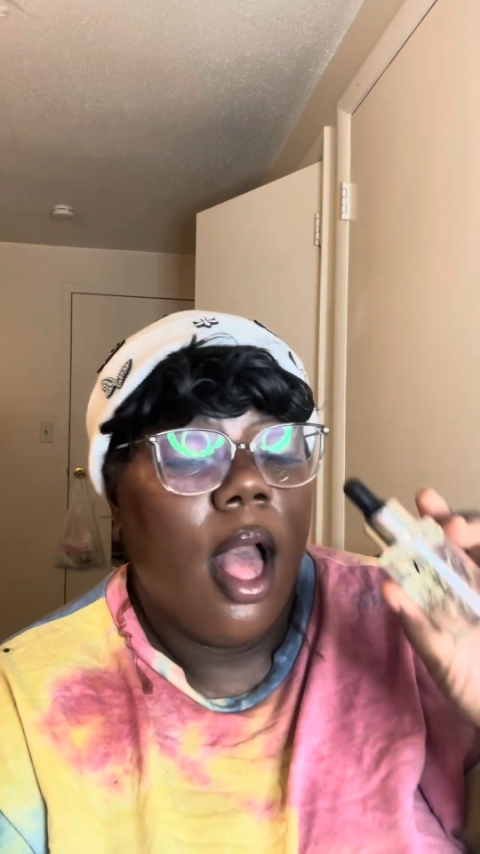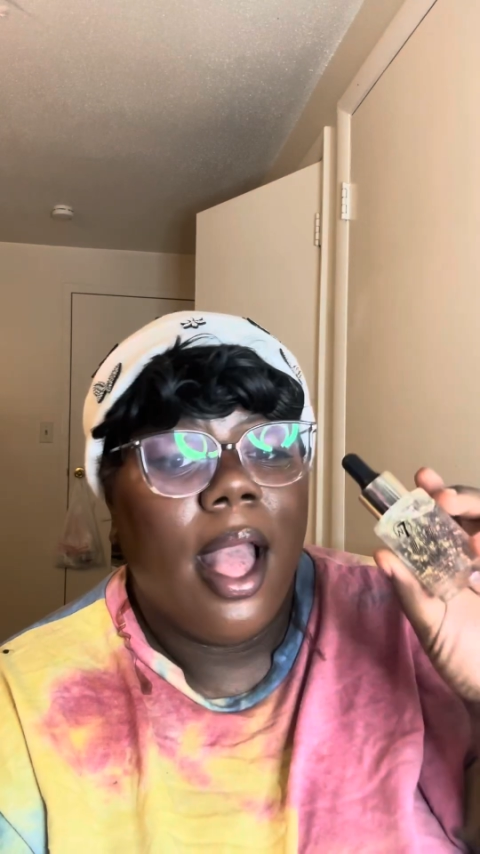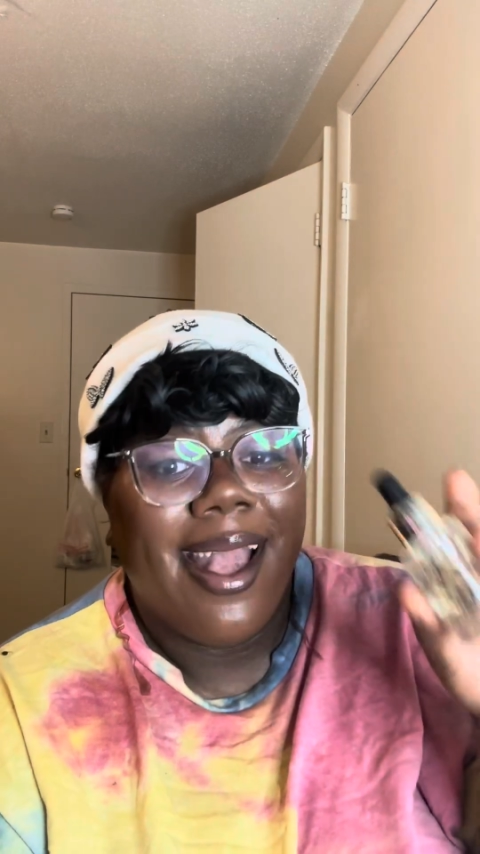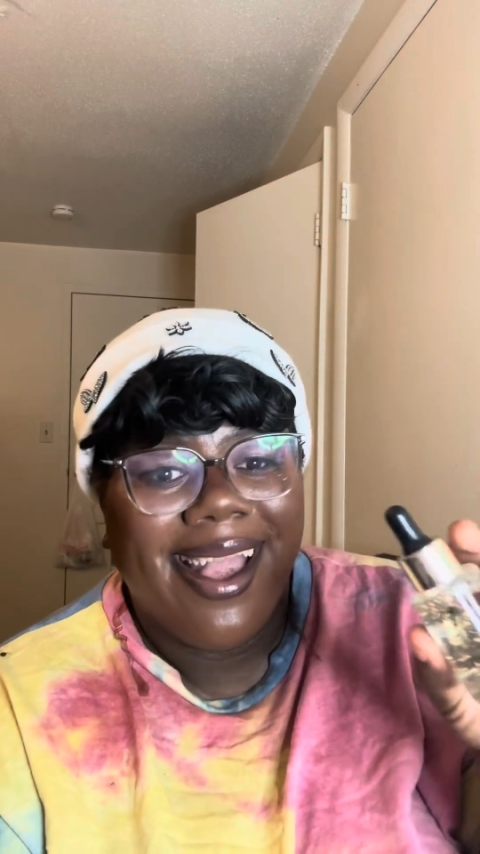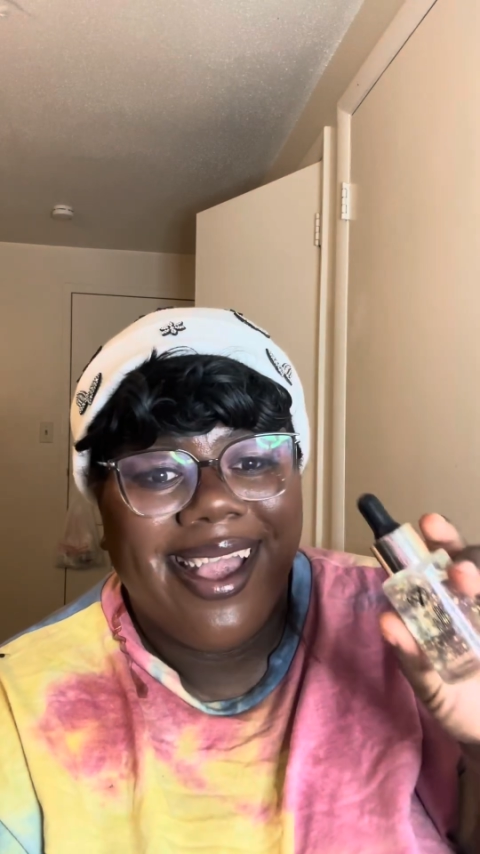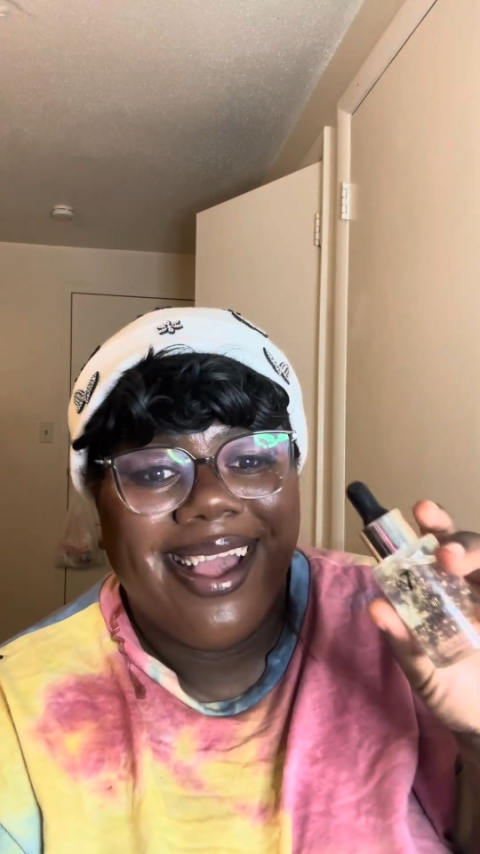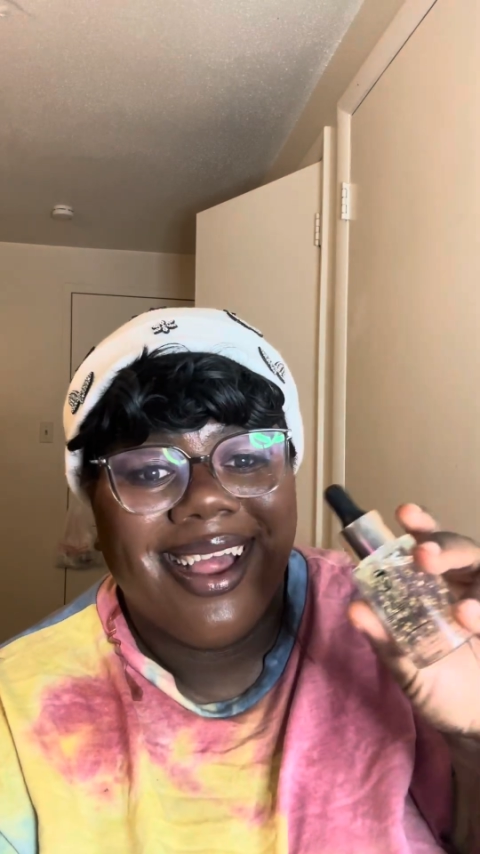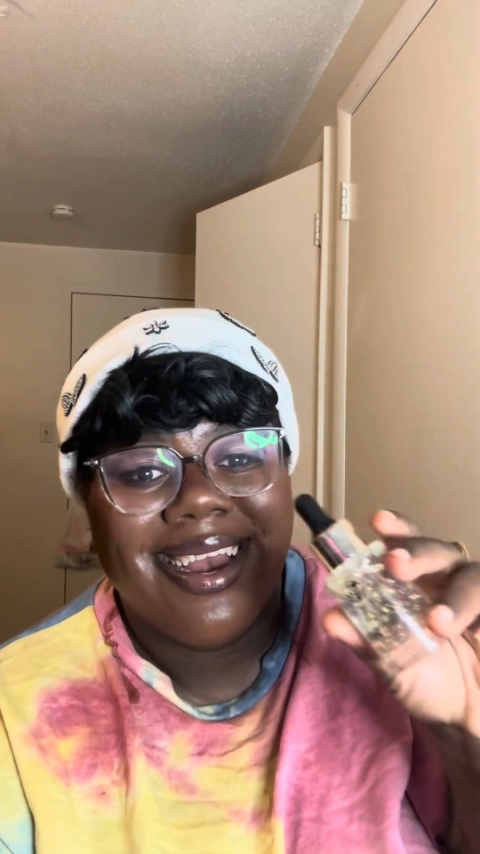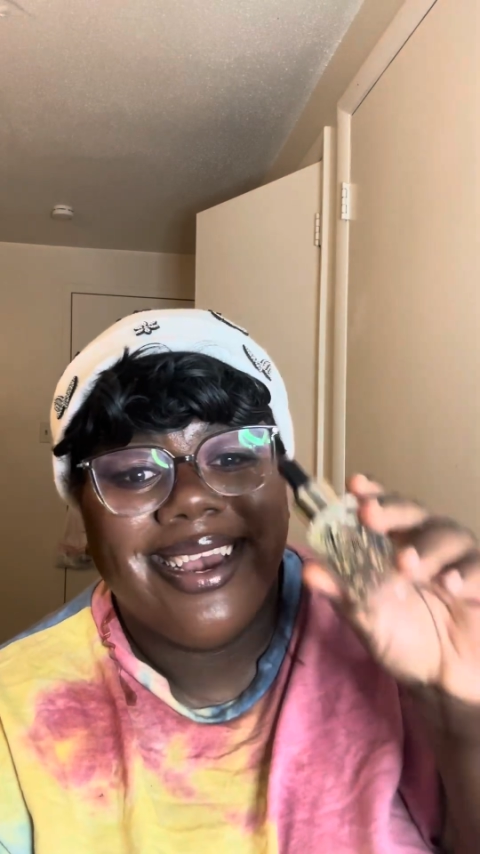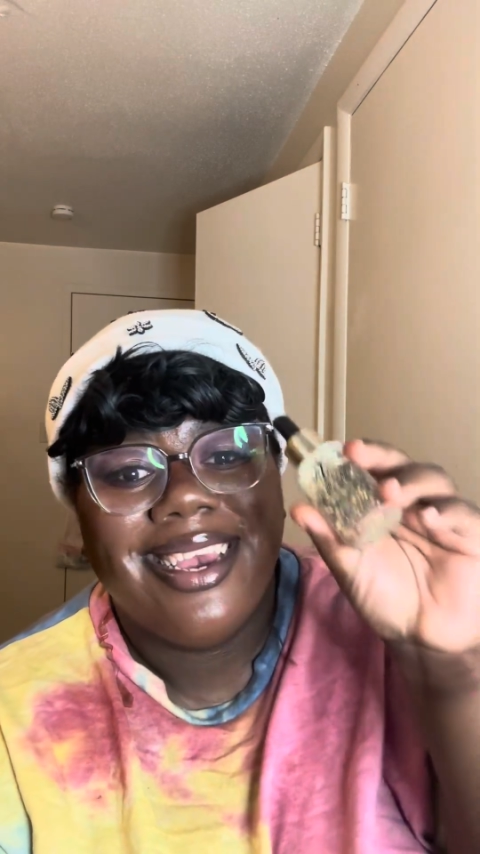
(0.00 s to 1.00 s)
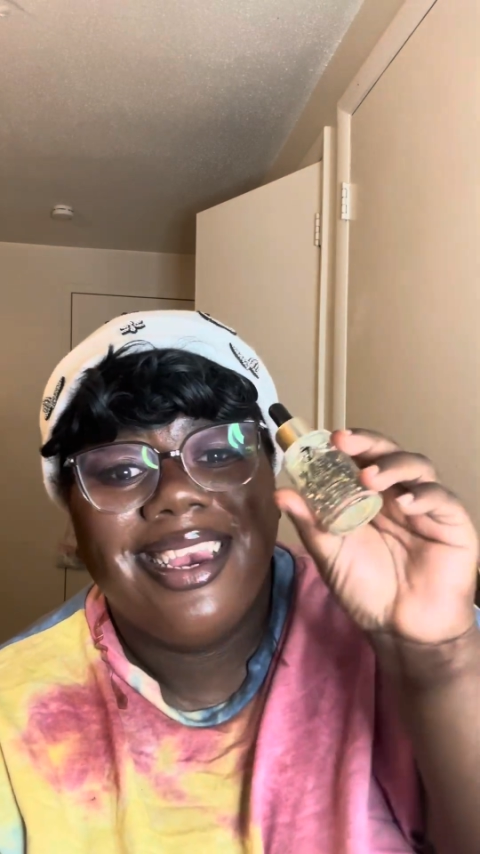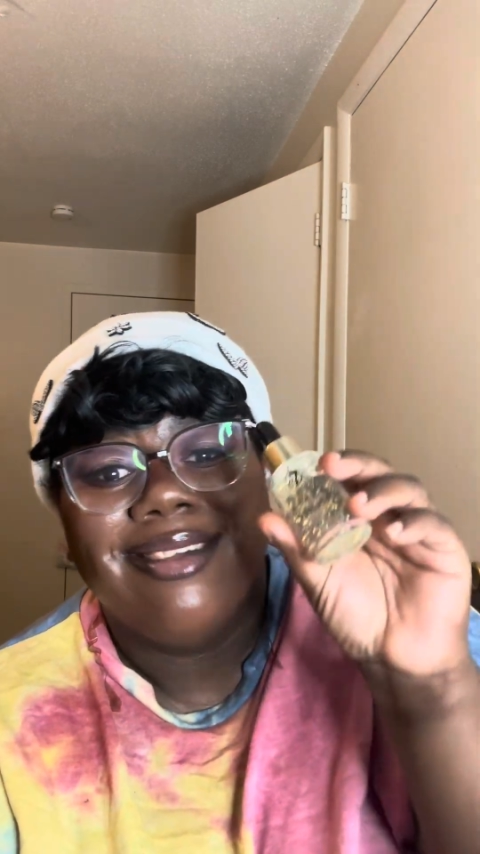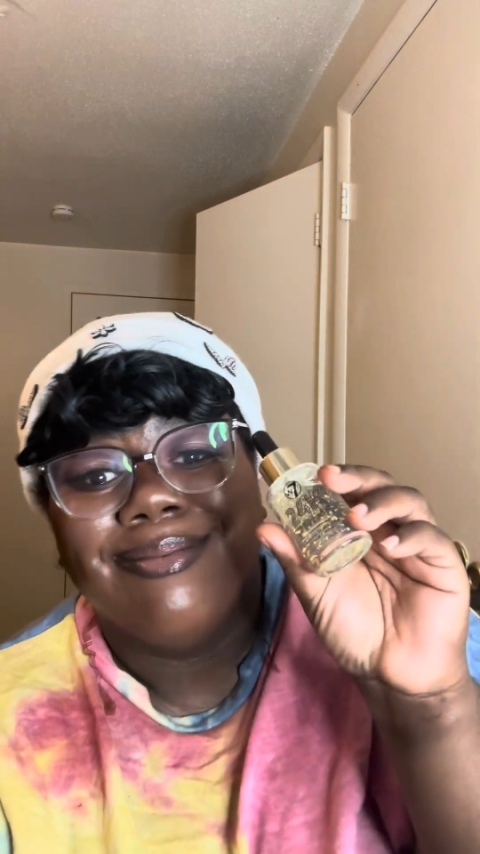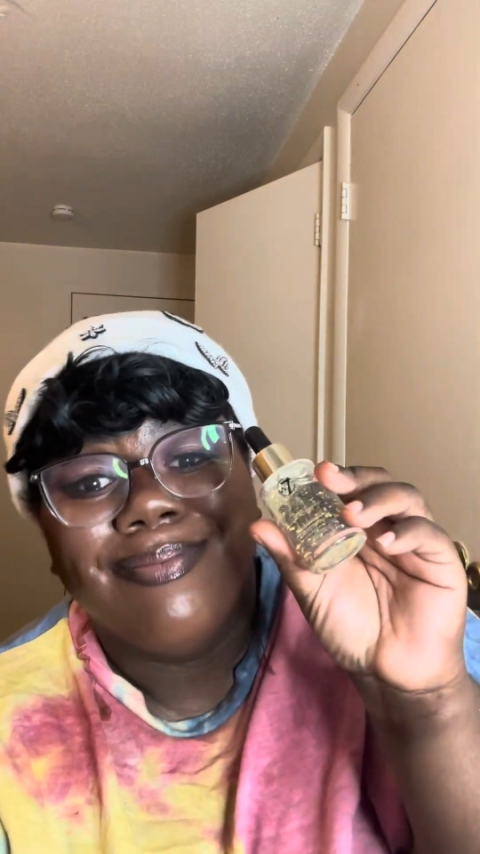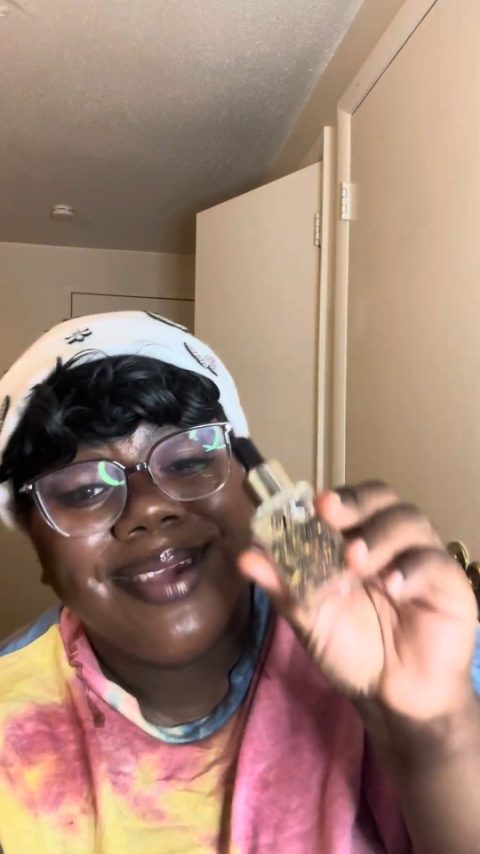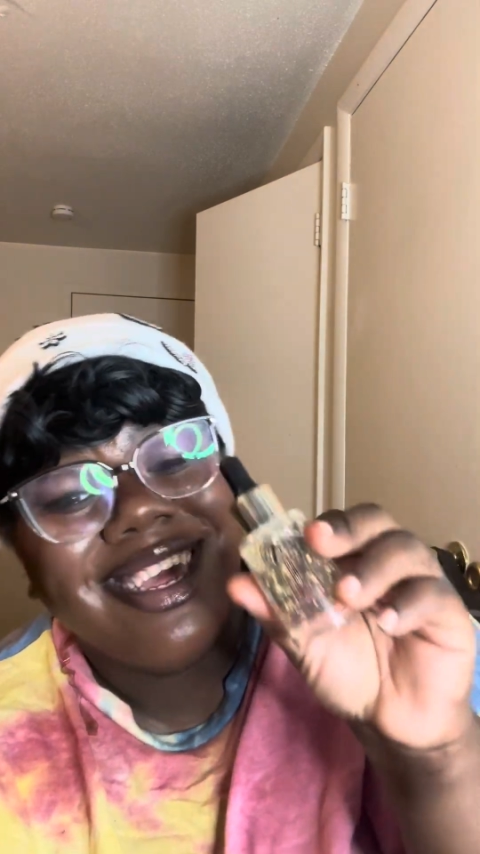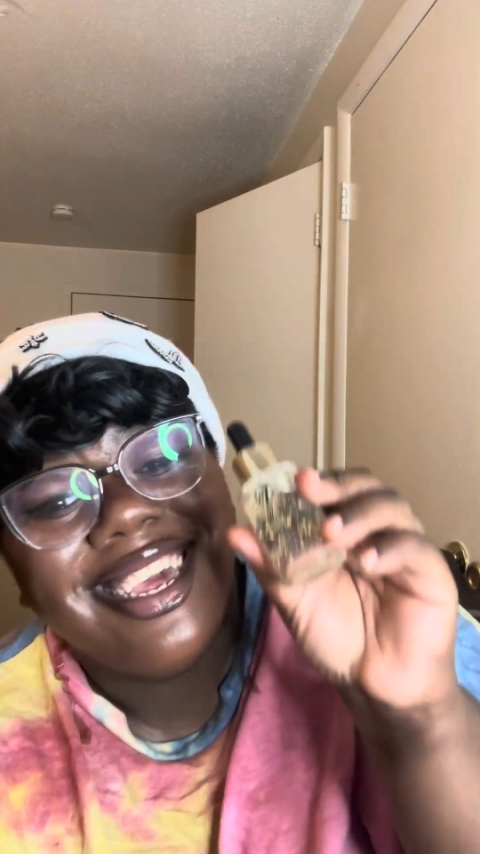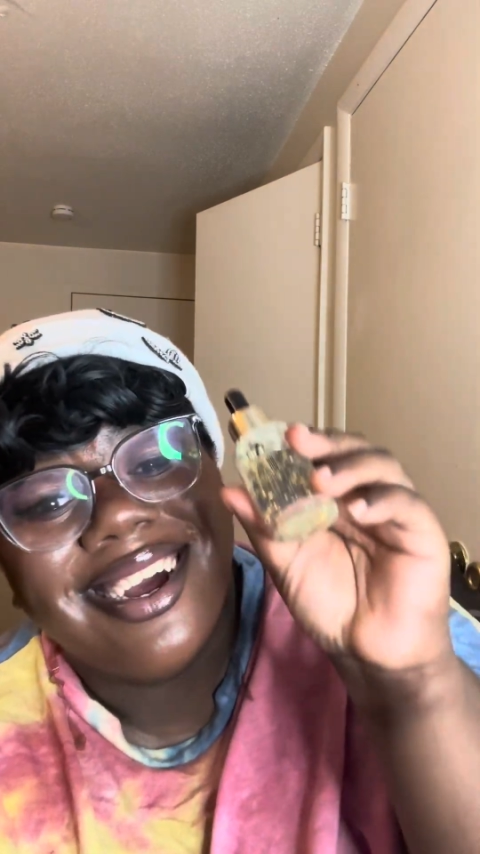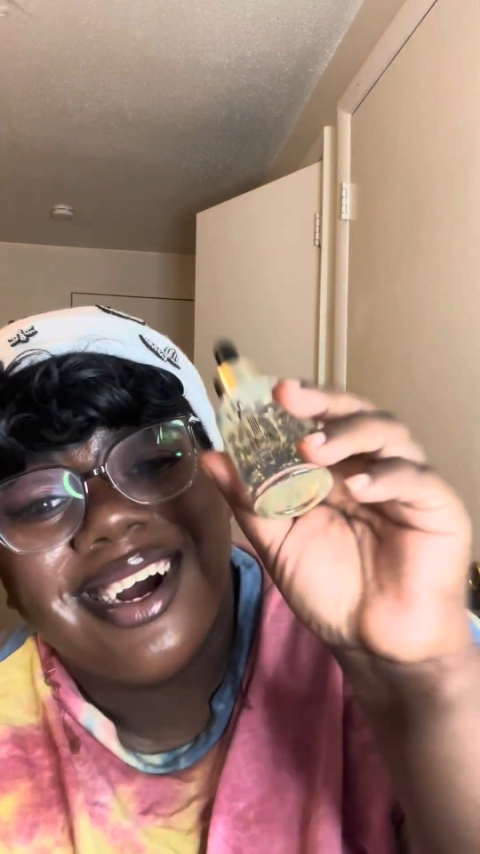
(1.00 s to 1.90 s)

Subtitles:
And to be